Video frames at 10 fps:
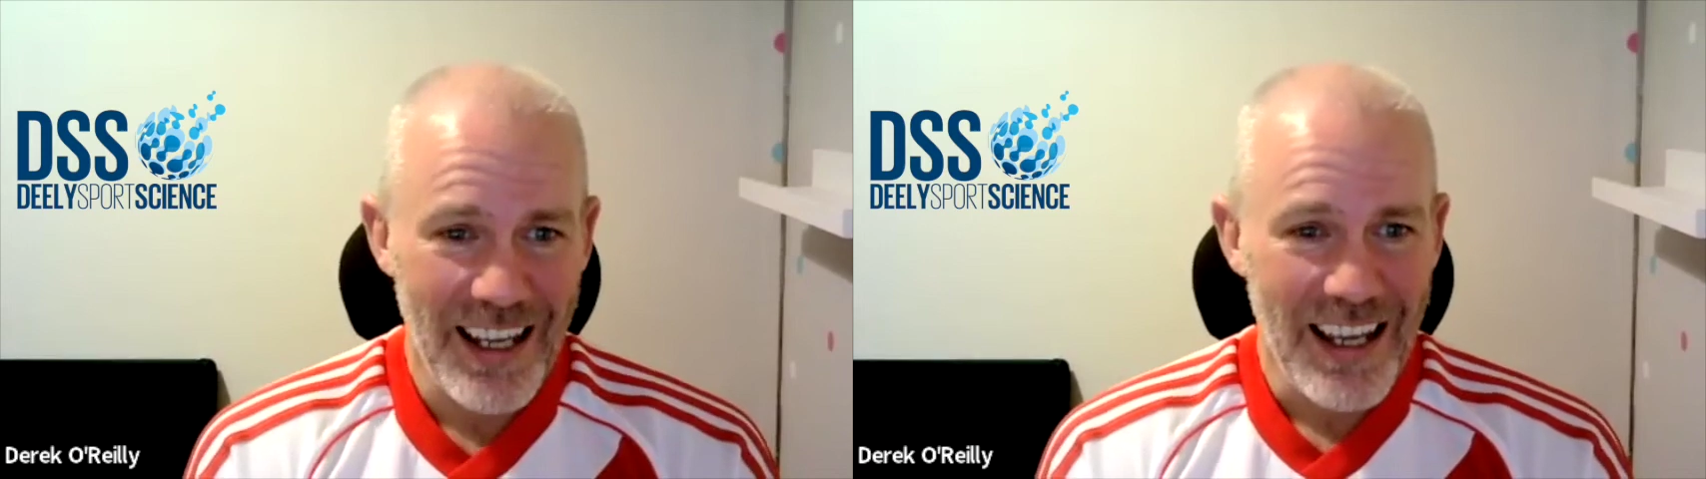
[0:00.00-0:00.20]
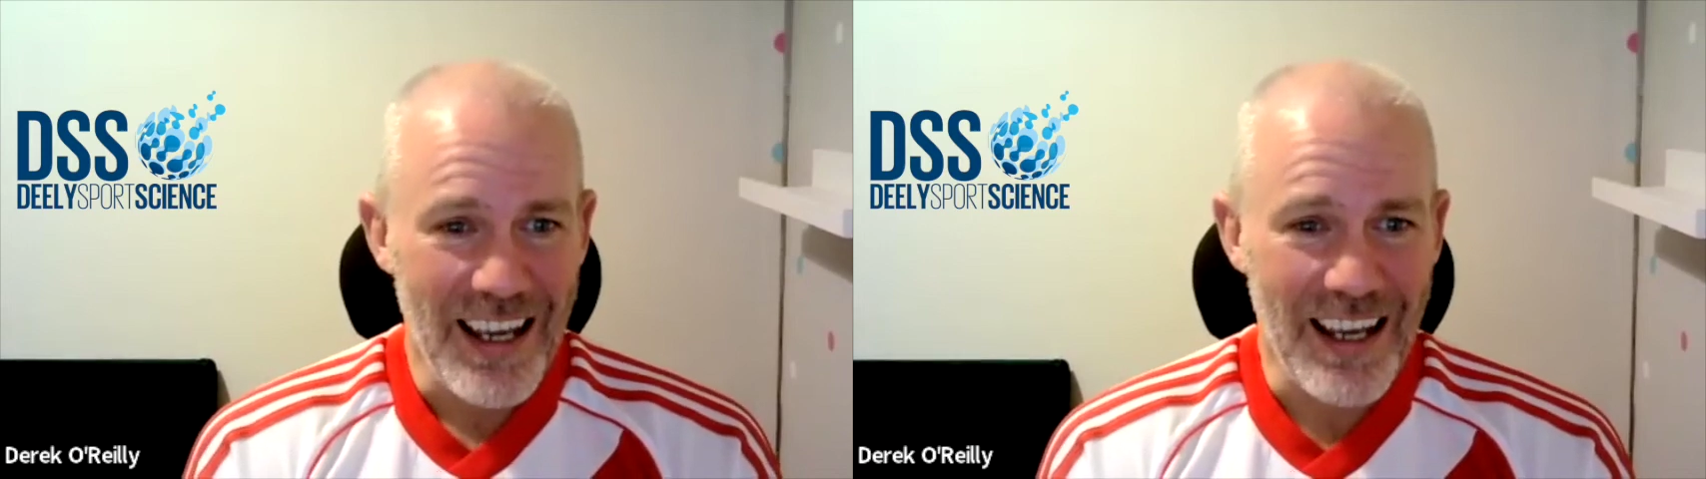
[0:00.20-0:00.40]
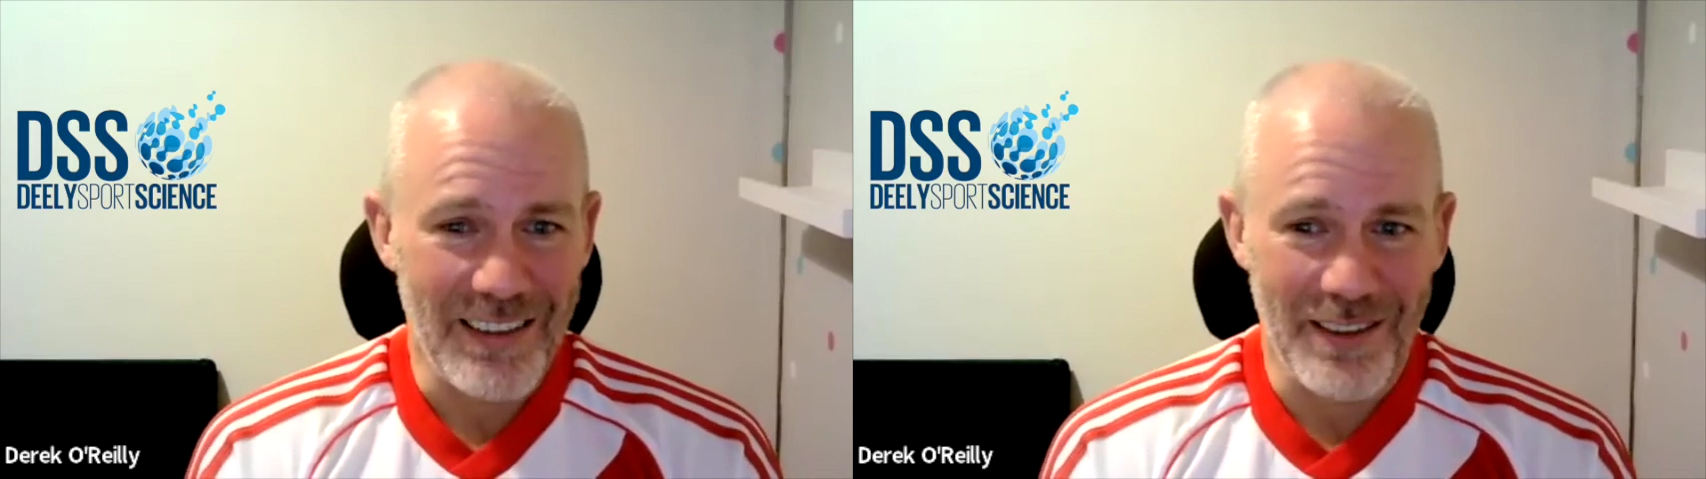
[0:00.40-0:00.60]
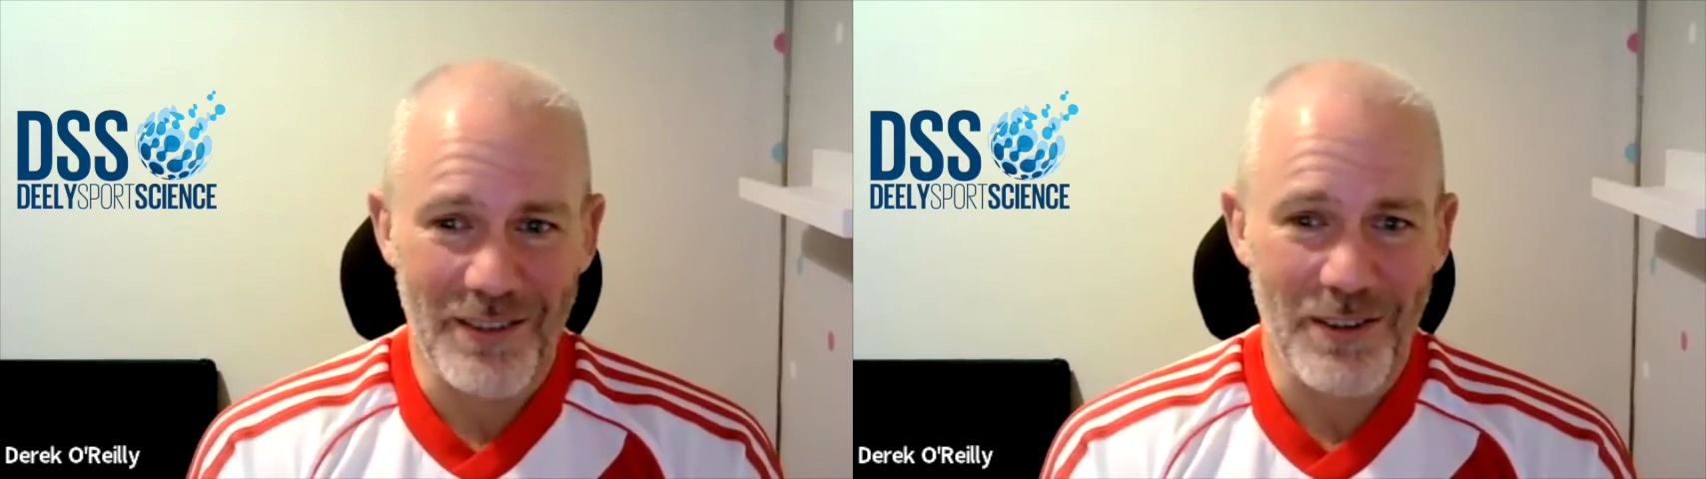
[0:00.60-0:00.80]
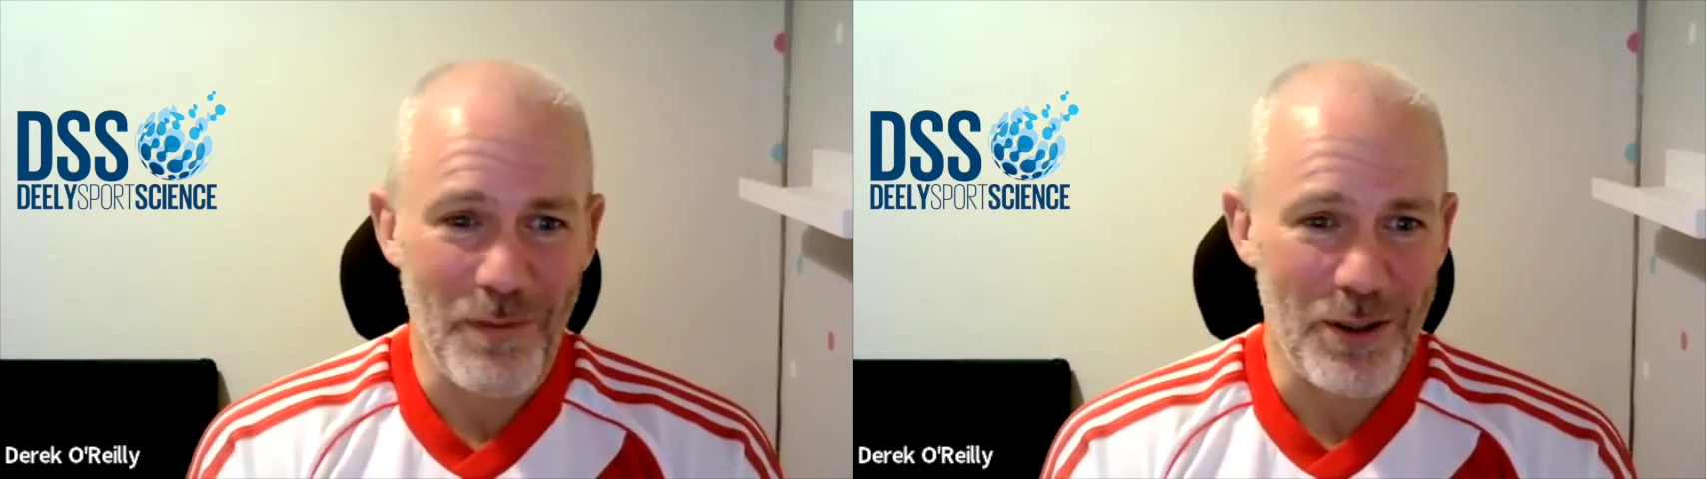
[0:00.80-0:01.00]
and
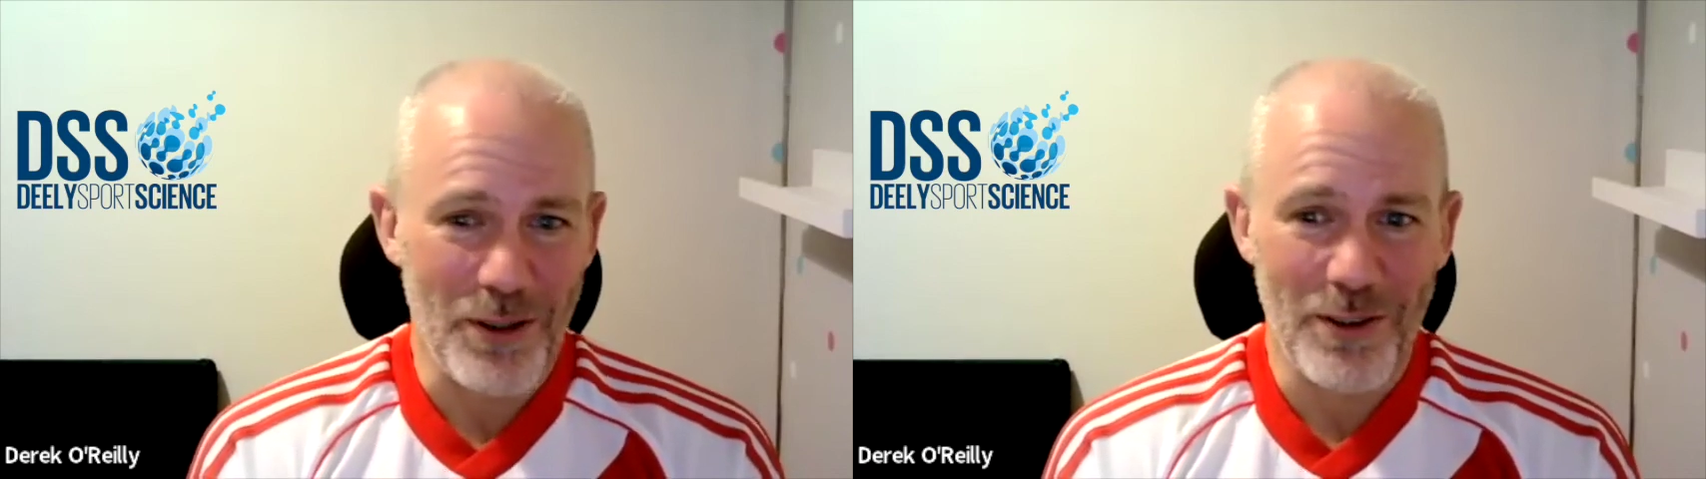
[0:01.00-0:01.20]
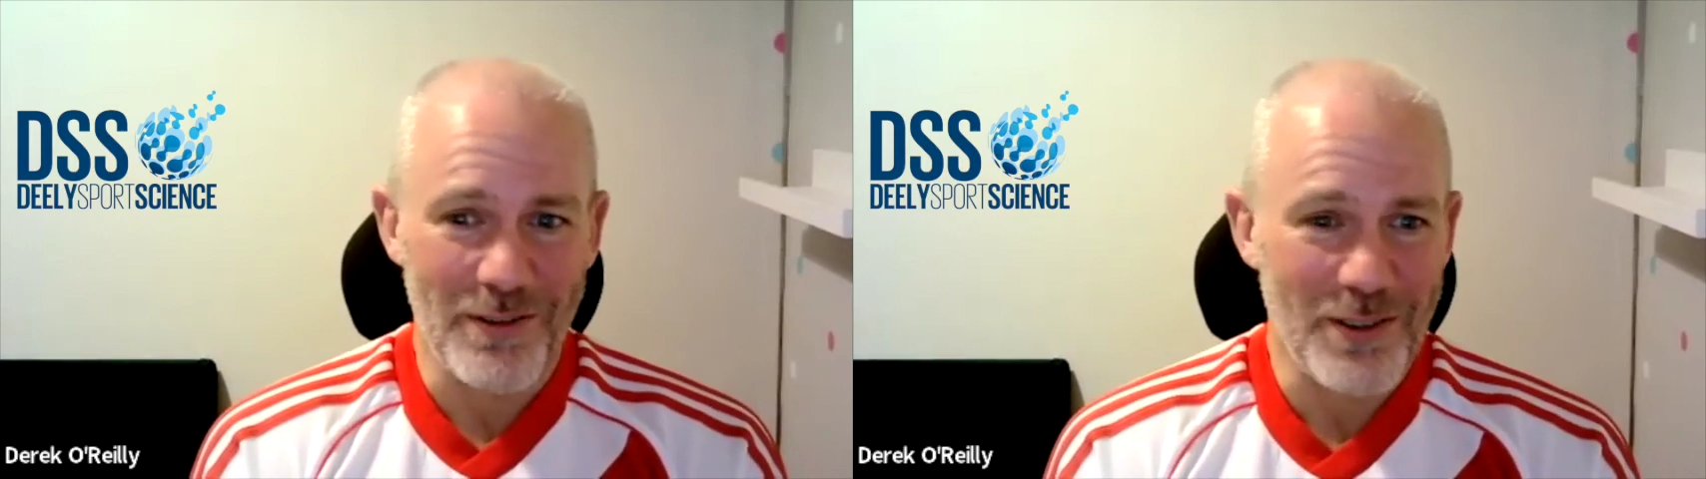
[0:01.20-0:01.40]
they're producing